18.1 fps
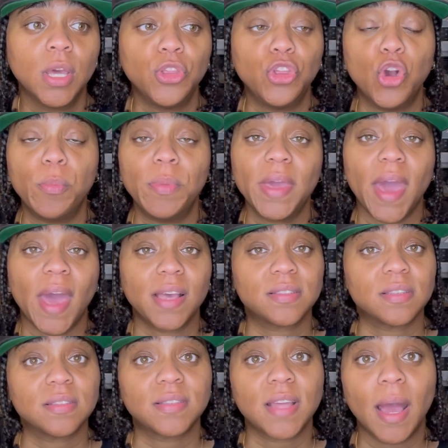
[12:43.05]
You'll be
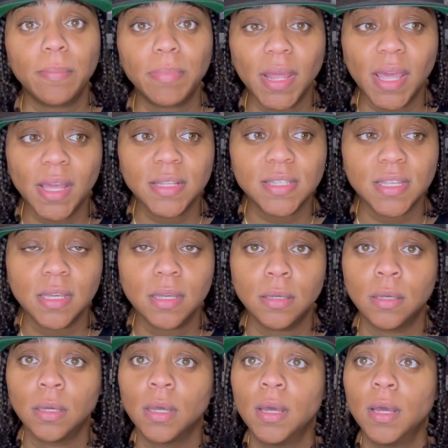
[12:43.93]
asked to stop
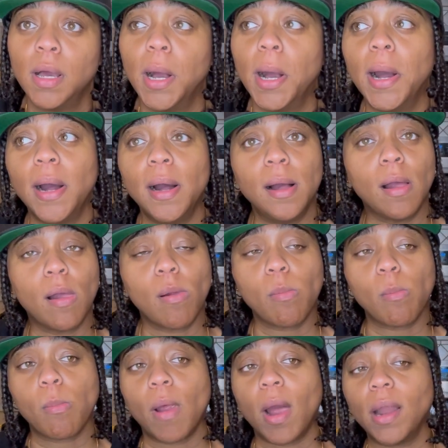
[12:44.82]
dancing?
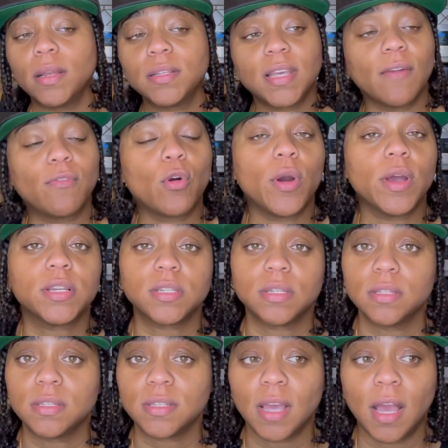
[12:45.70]
I just have
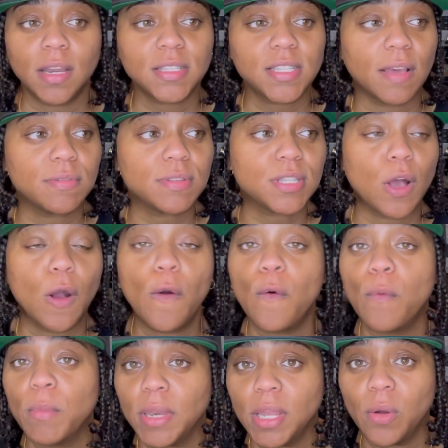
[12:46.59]
questions. I just have
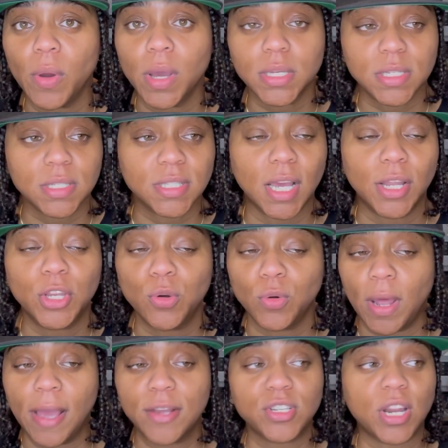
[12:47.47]
so many questions. I do.
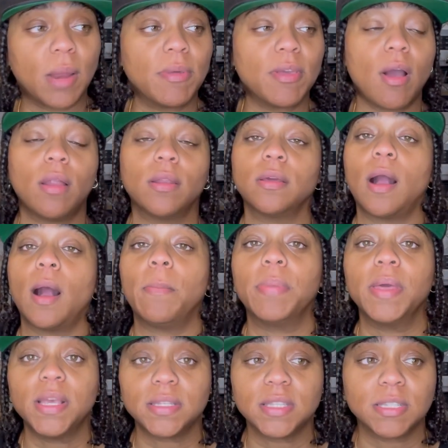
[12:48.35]
And I ain't trying to be all in y'all
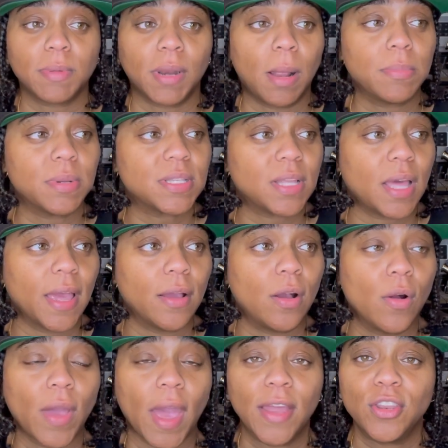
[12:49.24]
business, but I'm just
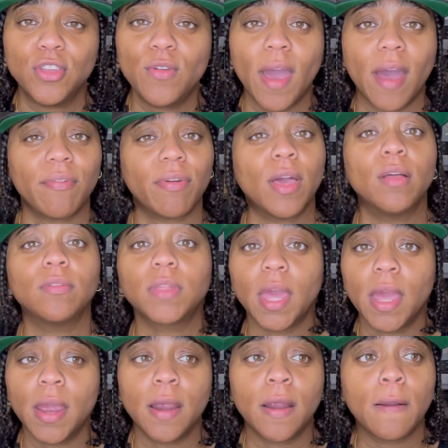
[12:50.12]
okay, do you have
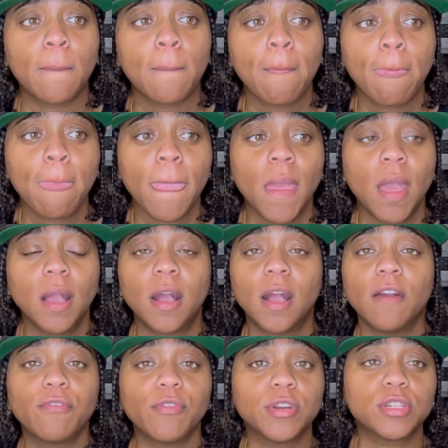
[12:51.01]
healthcare
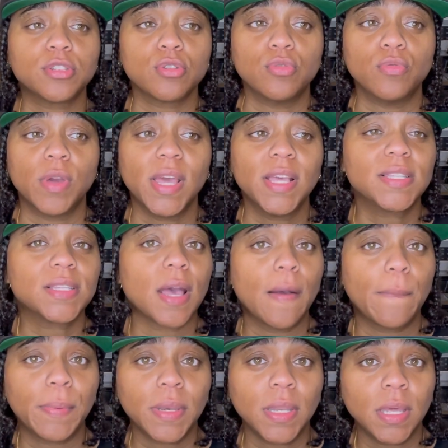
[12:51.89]
coverage through his
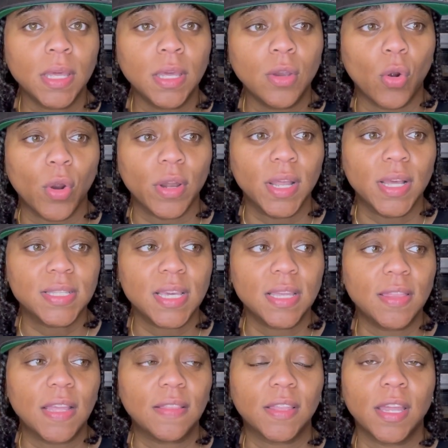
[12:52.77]
company, or does he
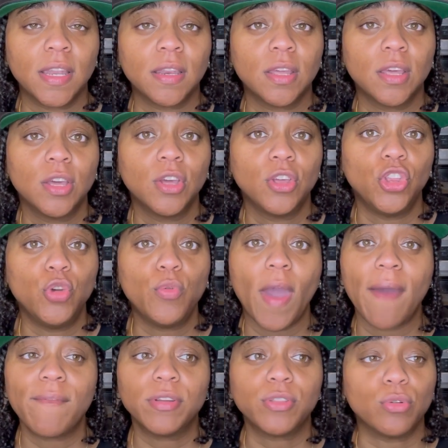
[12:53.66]
think that you
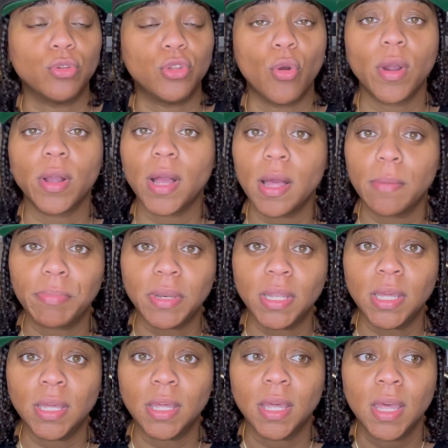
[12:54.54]
have it through your
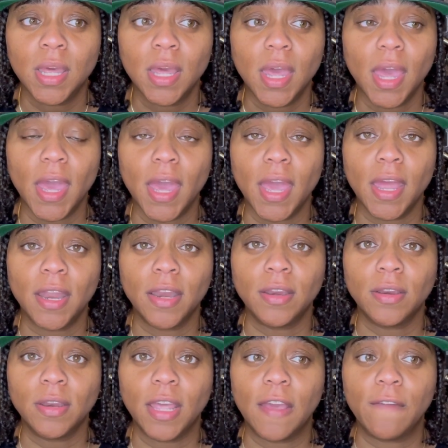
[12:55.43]
company?
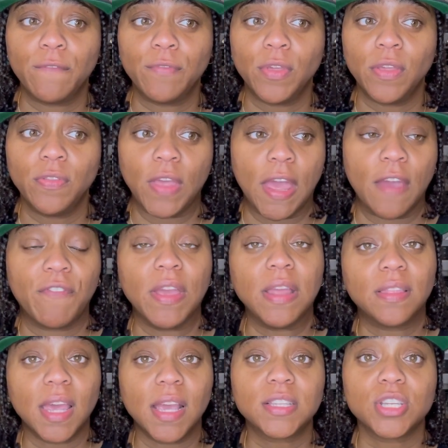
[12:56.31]
And if
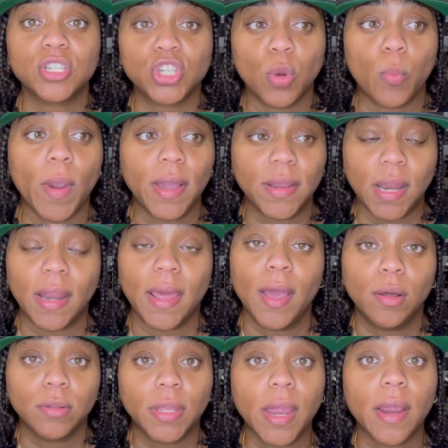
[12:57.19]
he thinks that you're working at a
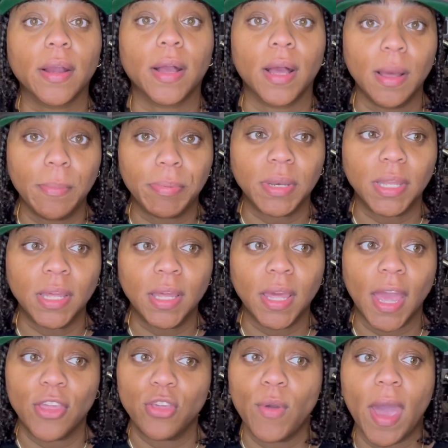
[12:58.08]
healthcare
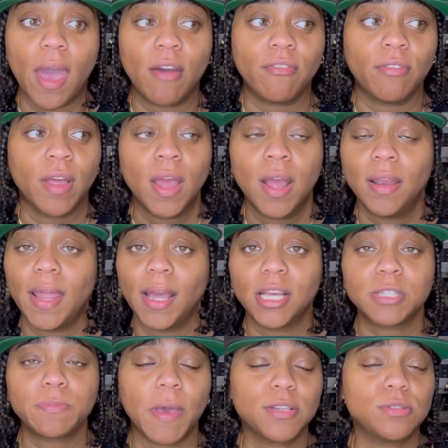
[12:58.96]
company and you have
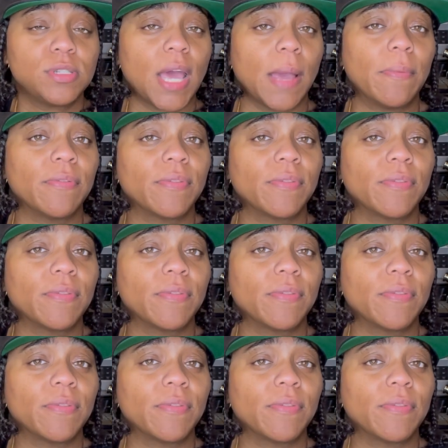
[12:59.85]
a special type of